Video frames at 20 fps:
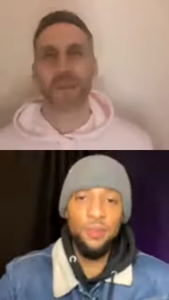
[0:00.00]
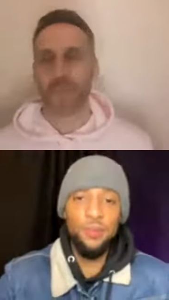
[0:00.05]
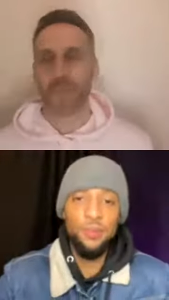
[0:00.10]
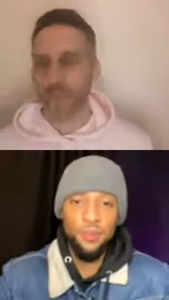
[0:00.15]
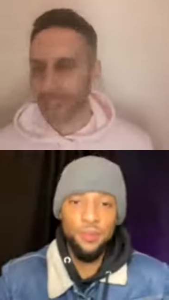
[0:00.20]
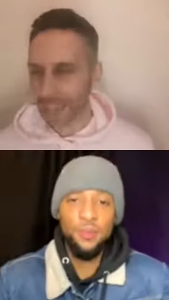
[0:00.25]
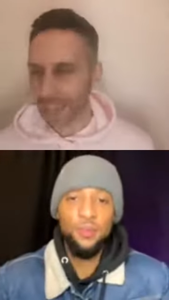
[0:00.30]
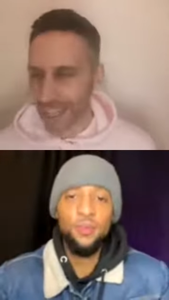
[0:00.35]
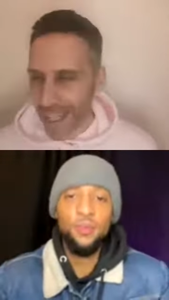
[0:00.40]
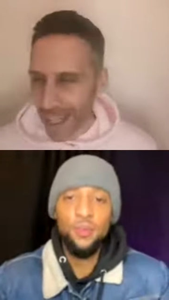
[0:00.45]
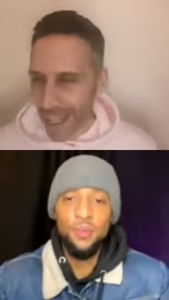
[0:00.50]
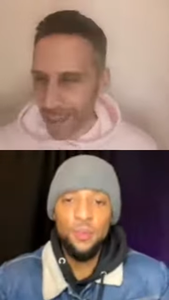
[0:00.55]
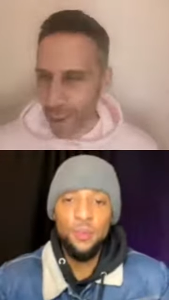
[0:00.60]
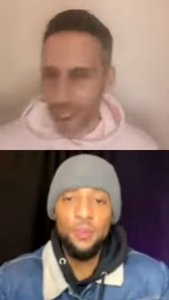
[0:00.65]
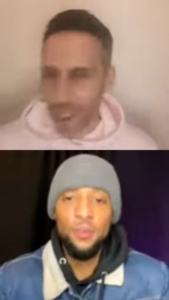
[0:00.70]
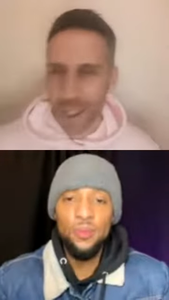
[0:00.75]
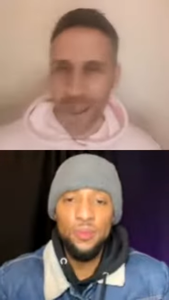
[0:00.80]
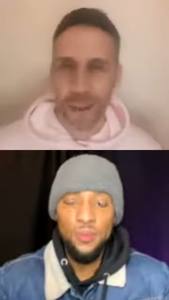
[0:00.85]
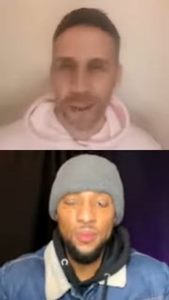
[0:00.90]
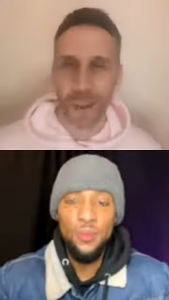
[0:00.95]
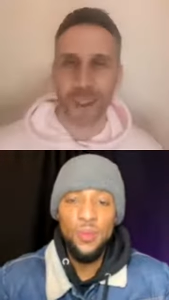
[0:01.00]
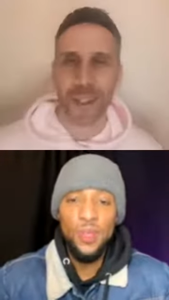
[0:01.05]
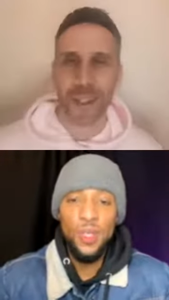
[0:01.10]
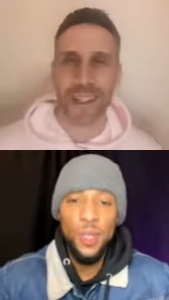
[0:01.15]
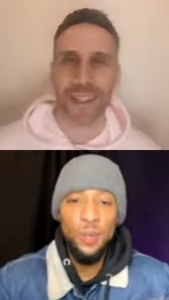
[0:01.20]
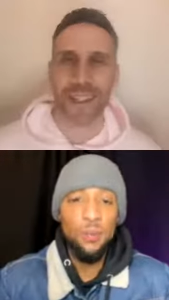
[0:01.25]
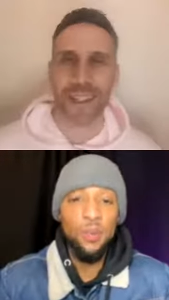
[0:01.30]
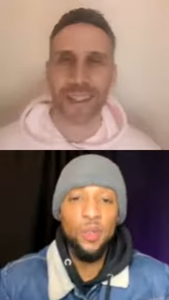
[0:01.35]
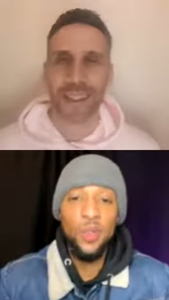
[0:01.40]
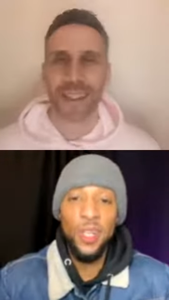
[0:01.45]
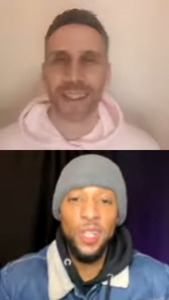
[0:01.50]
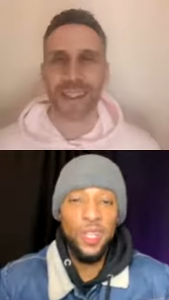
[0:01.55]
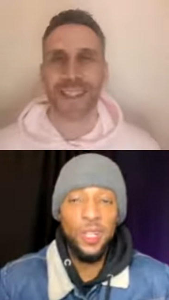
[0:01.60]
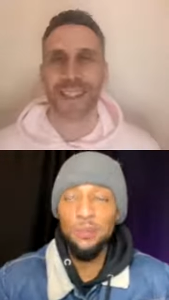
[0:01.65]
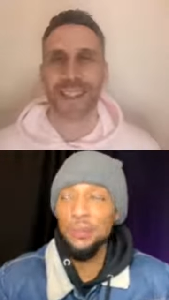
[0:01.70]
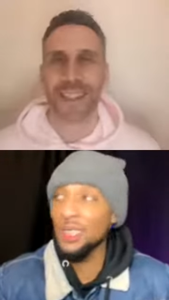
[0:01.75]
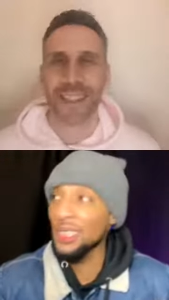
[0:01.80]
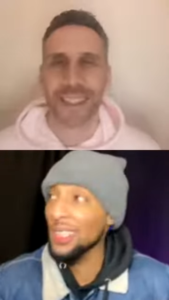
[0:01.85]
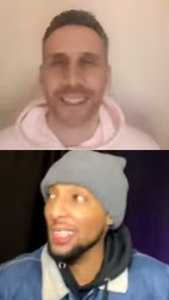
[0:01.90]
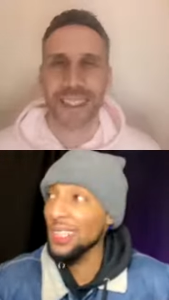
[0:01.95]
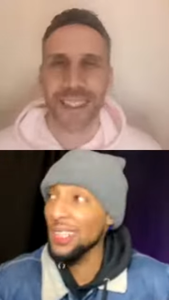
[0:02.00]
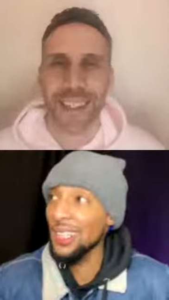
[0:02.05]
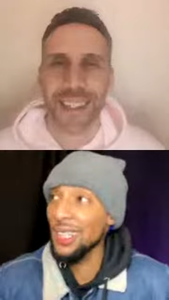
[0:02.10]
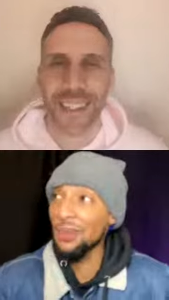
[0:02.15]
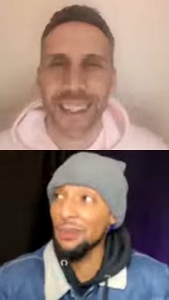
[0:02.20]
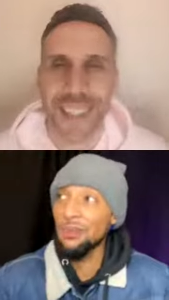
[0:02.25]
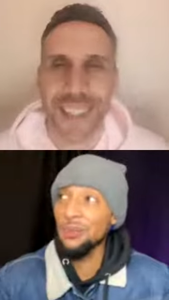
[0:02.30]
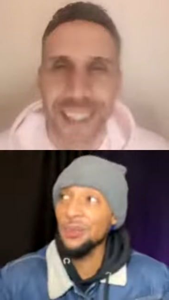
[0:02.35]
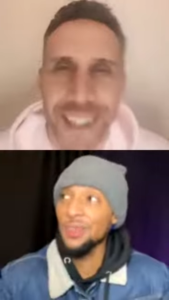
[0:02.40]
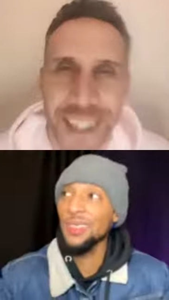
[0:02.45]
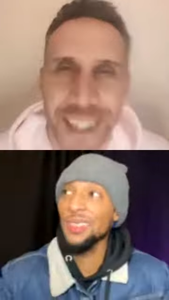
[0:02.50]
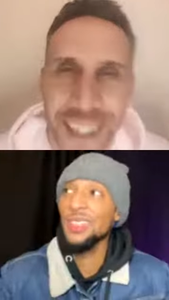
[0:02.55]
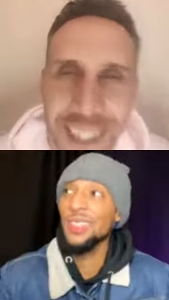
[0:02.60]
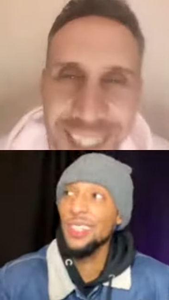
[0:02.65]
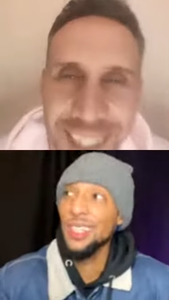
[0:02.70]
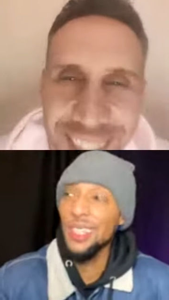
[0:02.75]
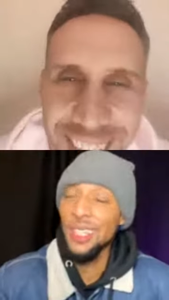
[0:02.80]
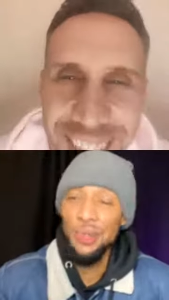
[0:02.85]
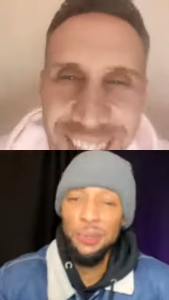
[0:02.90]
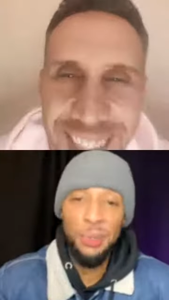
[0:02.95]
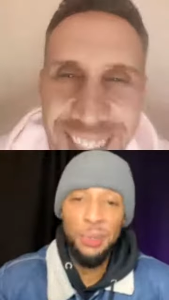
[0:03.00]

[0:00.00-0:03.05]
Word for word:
Speaker 1: brother. How are you? I'm great. I'm chilling. I'm I'm